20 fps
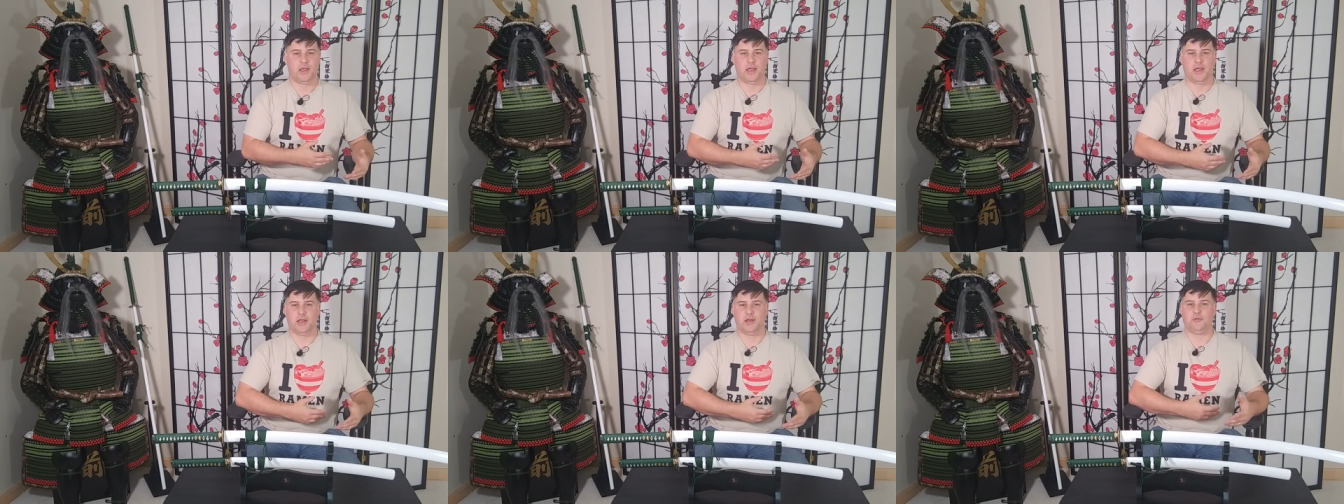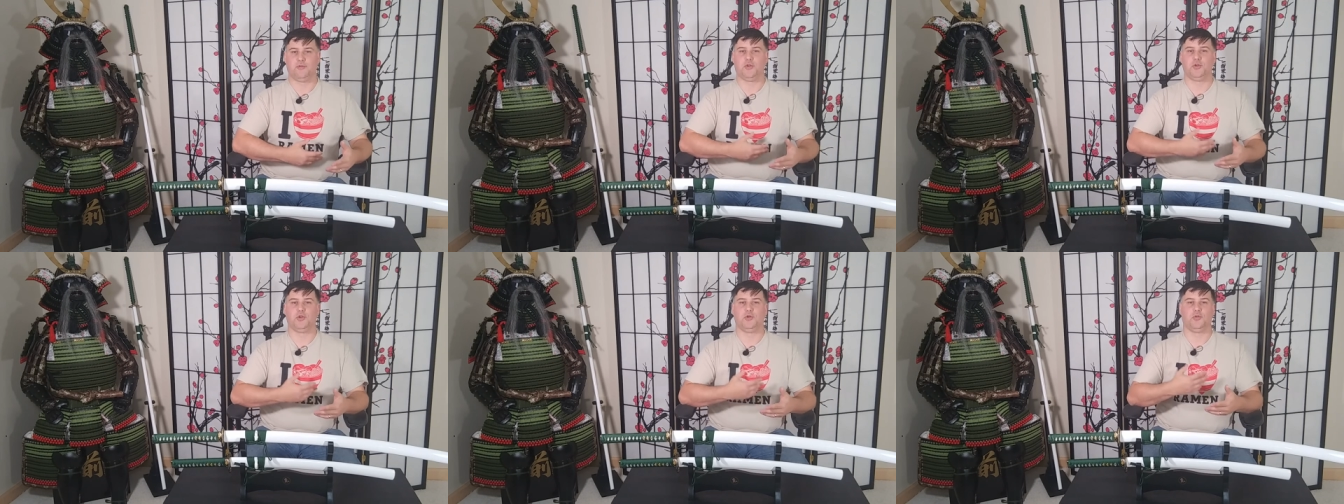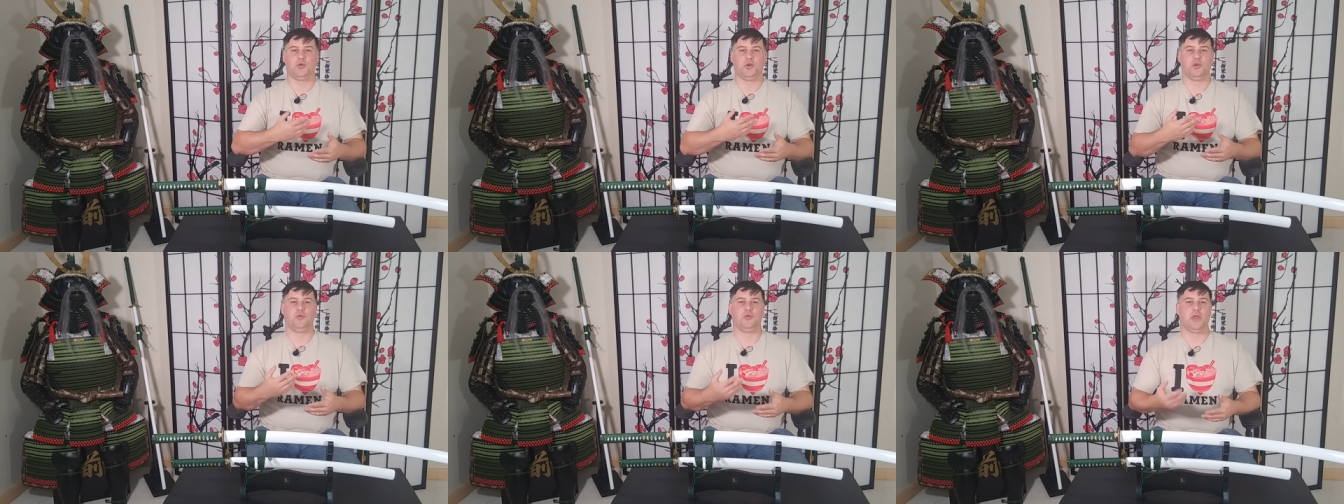And if you do
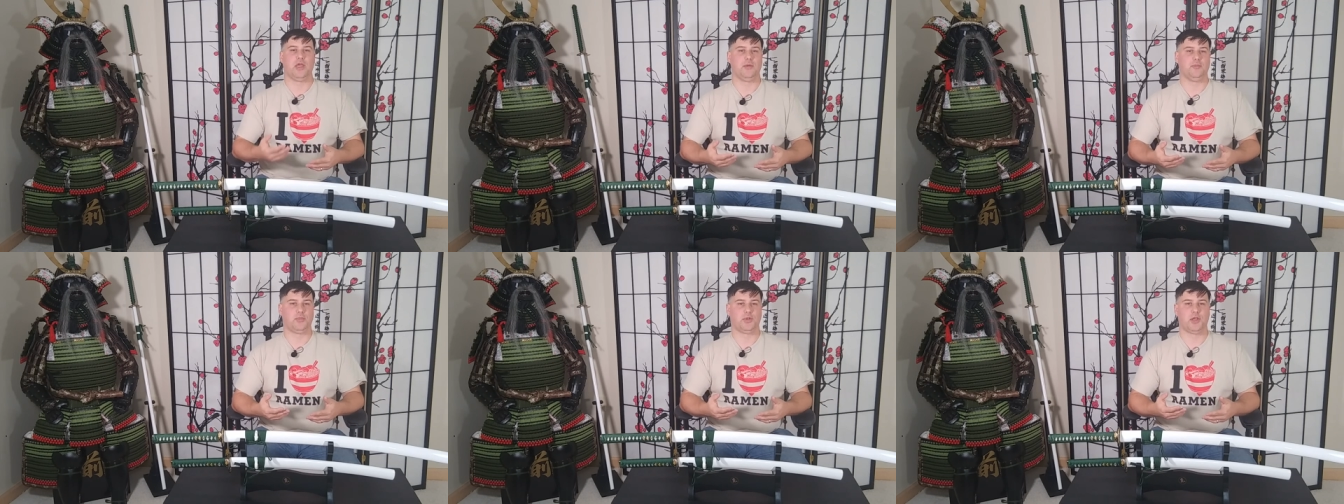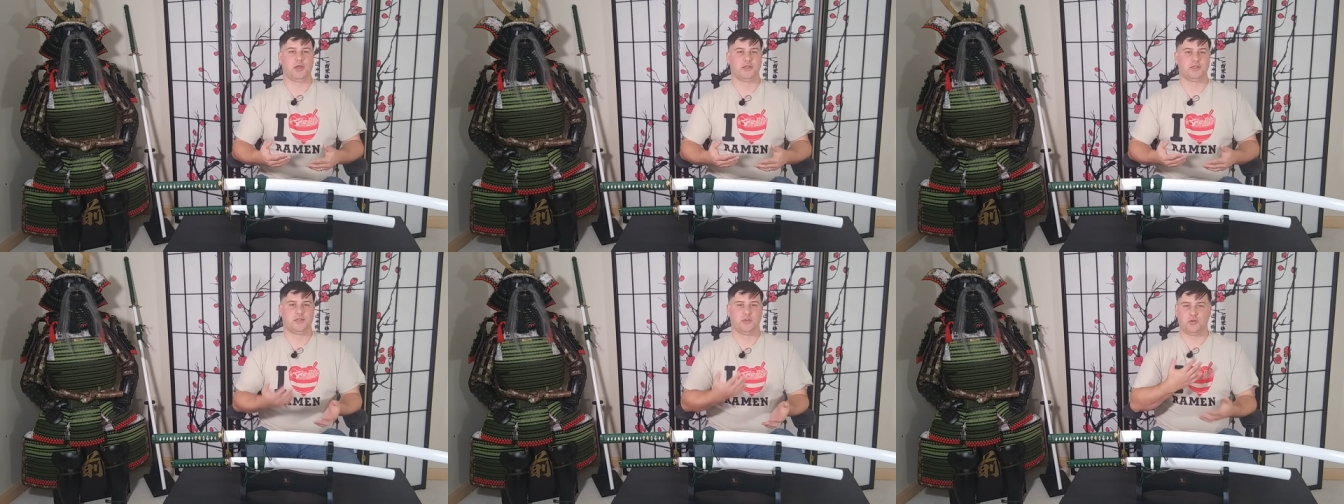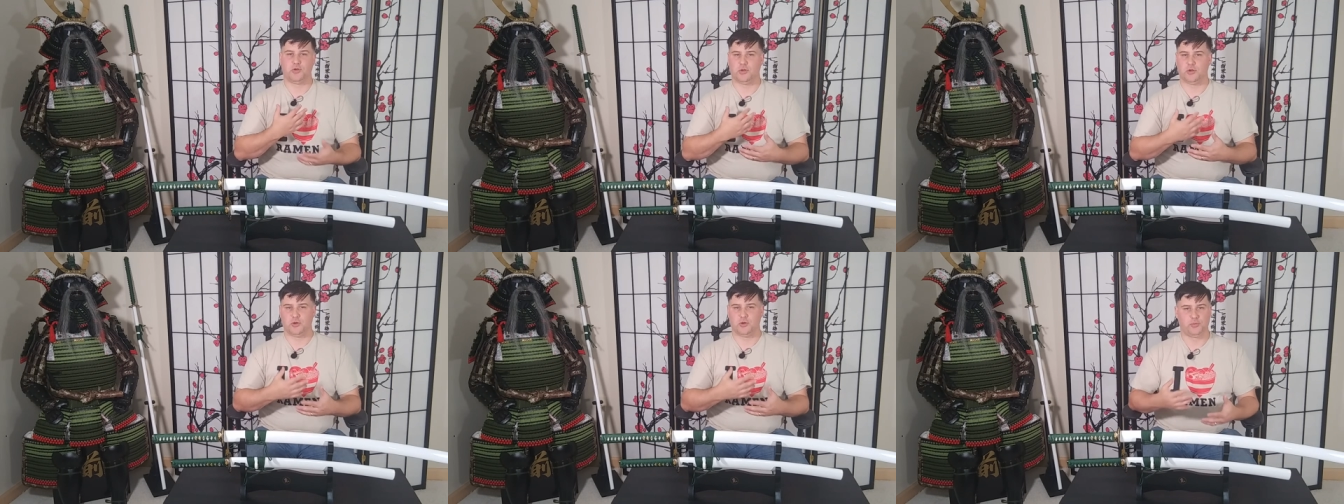a new game plus, you
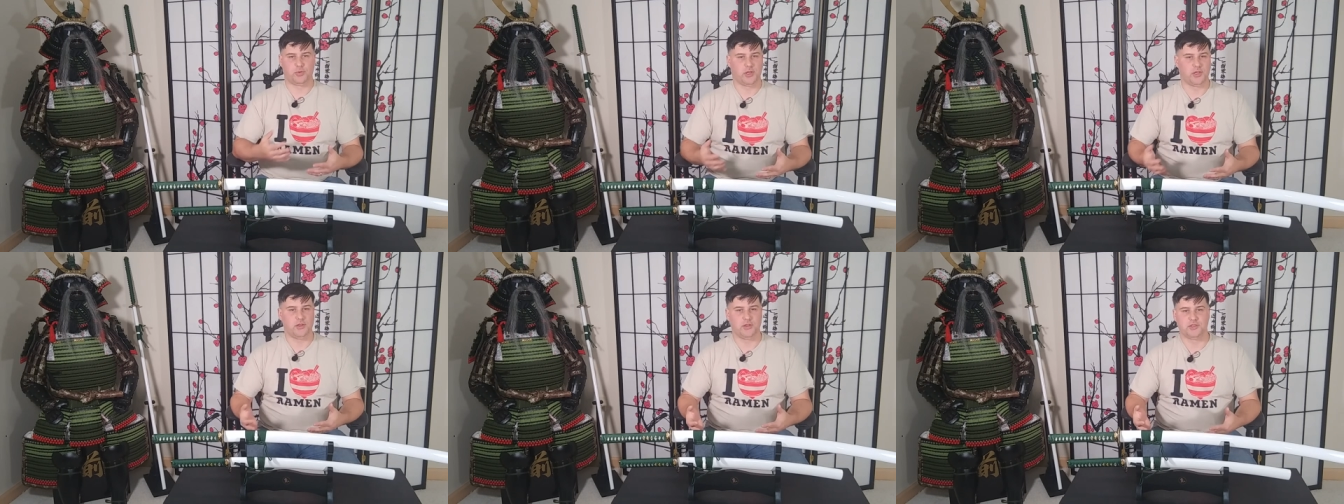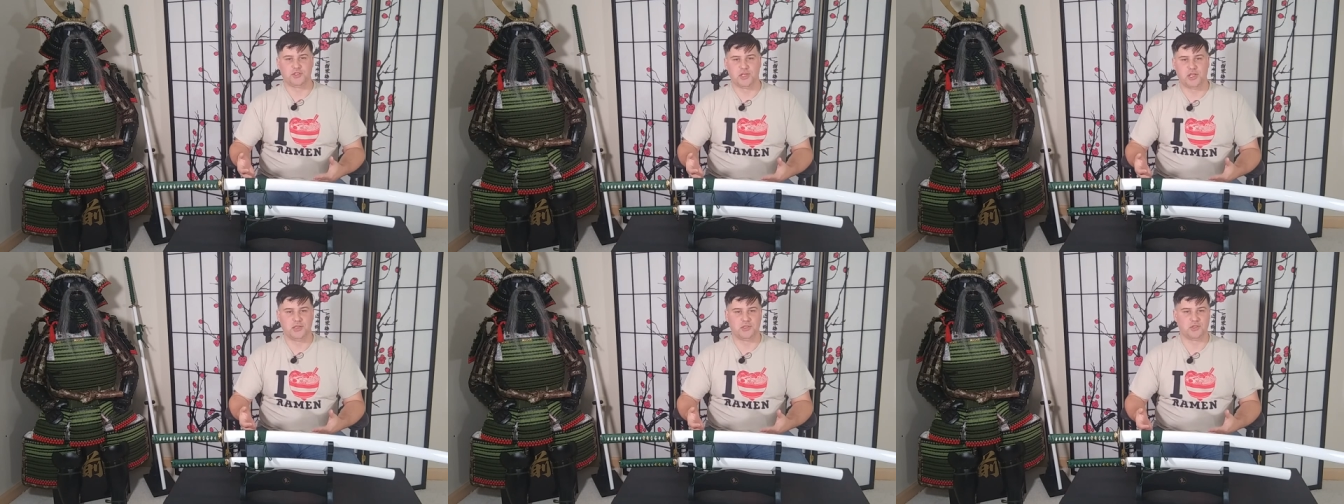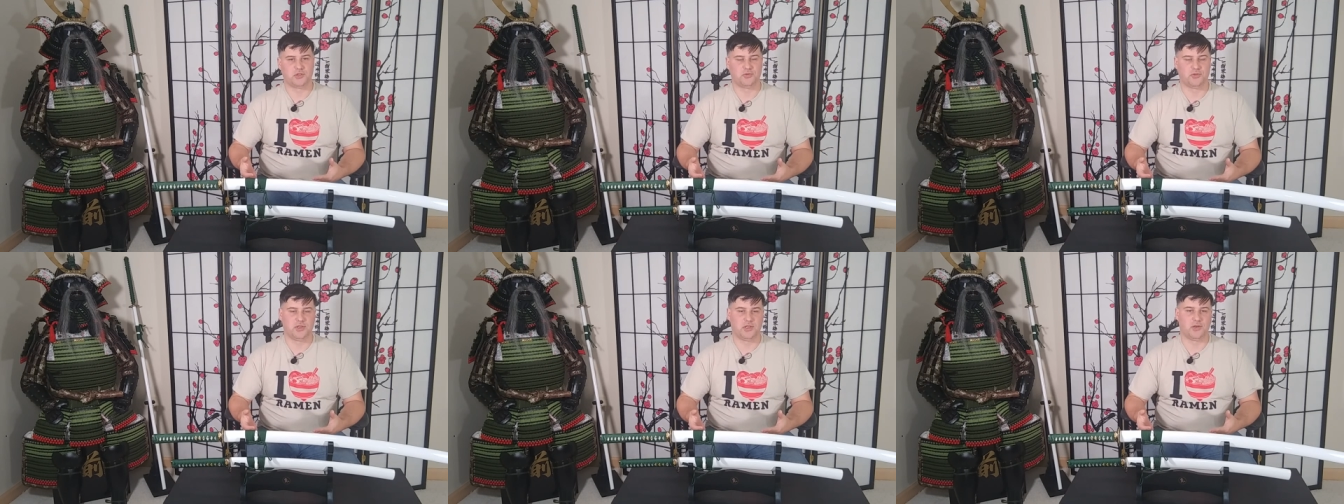can completely change
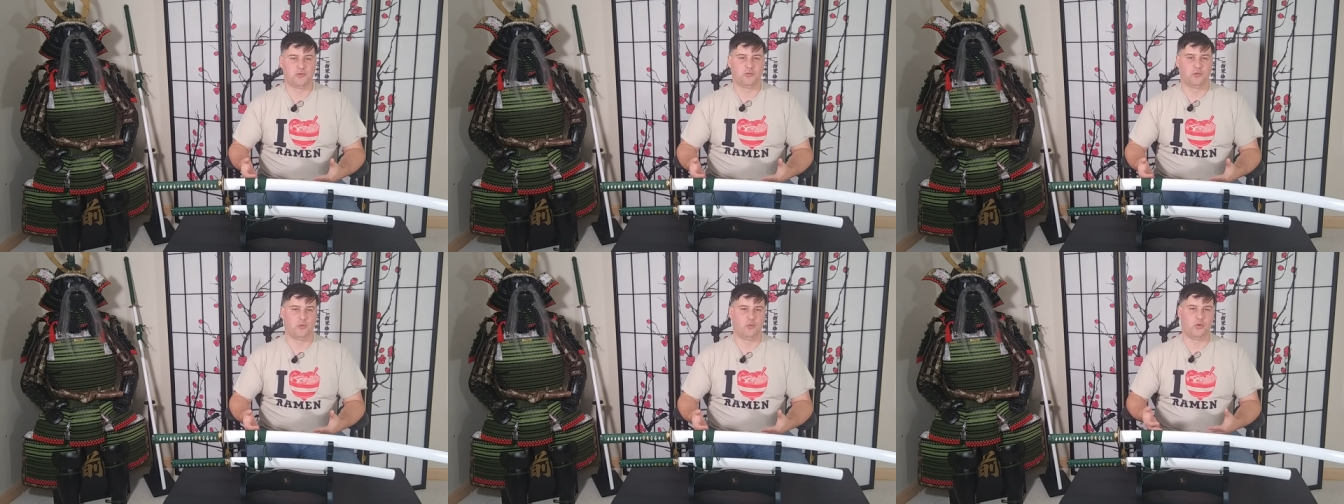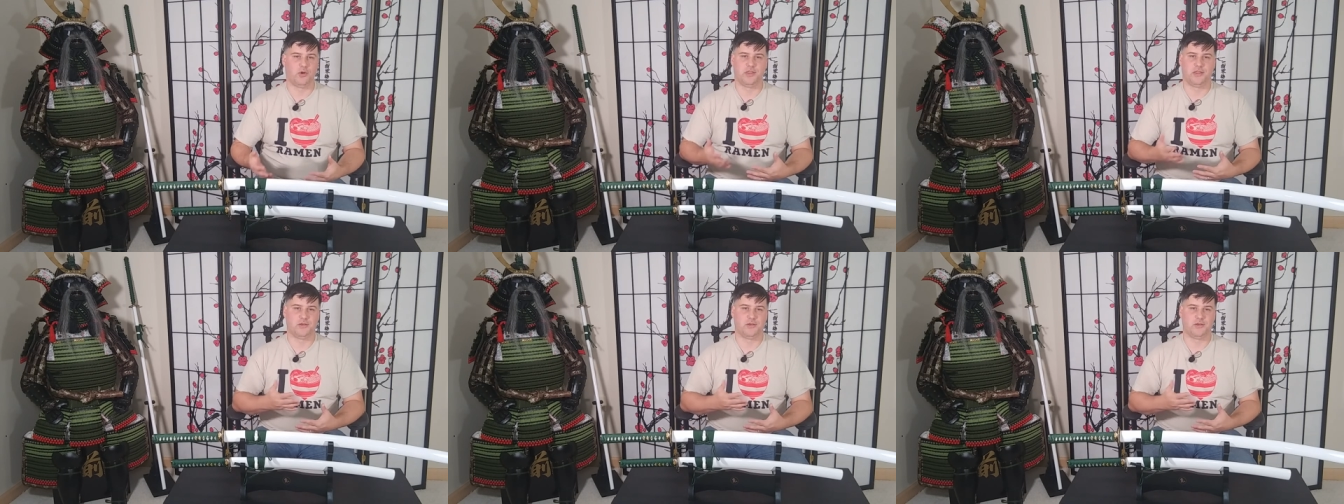to a different one.